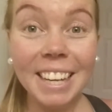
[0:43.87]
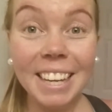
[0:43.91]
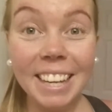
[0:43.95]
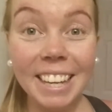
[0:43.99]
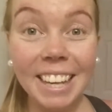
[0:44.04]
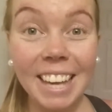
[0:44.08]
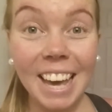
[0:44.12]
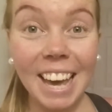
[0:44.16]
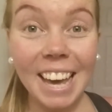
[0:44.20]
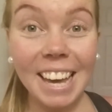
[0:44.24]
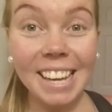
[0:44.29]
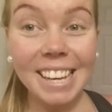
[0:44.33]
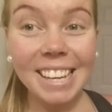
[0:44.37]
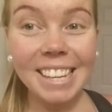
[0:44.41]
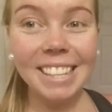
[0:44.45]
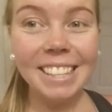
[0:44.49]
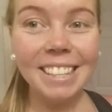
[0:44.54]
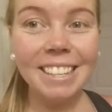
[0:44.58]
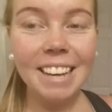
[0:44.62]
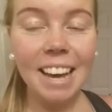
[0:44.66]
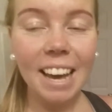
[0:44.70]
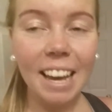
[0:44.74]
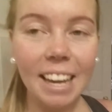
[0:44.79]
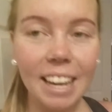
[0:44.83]
Yay!
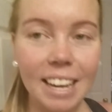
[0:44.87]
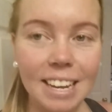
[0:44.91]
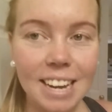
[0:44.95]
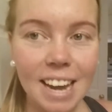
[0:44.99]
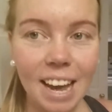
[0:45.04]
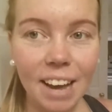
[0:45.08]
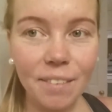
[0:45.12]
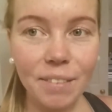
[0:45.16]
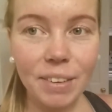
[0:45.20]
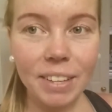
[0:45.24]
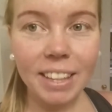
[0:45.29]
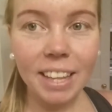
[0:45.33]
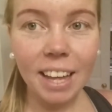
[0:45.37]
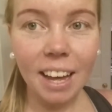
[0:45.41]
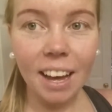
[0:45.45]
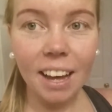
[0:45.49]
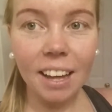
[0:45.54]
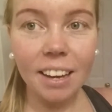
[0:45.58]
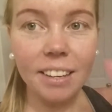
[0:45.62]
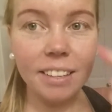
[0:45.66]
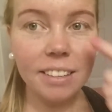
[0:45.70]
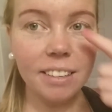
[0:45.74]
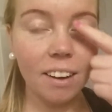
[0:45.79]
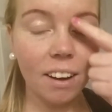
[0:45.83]
I hate having
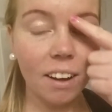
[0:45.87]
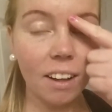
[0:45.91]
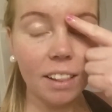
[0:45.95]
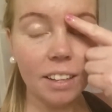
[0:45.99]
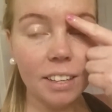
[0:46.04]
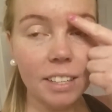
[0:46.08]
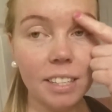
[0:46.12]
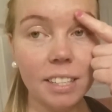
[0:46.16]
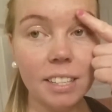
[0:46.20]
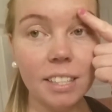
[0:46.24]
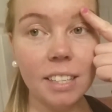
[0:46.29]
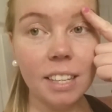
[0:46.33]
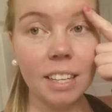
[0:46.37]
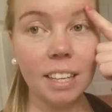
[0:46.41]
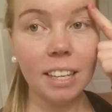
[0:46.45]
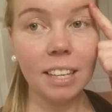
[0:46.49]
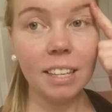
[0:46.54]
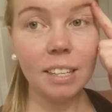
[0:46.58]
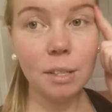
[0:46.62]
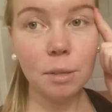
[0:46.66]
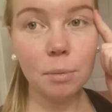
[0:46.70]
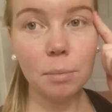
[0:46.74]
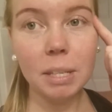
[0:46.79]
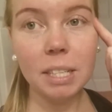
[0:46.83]
that color
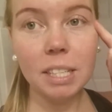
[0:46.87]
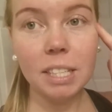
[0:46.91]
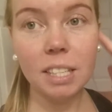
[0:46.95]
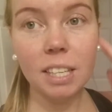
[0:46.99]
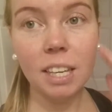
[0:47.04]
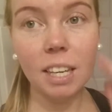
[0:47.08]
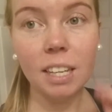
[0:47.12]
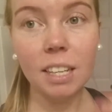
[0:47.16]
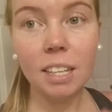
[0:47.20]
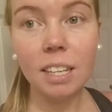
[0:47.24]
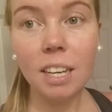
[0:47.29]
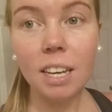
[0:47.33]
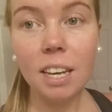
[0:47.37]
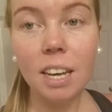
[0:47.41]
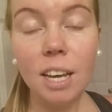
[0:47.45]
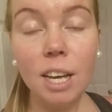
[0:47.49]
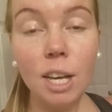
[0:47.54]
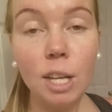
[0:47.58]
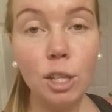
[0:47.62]
sticking to my skin.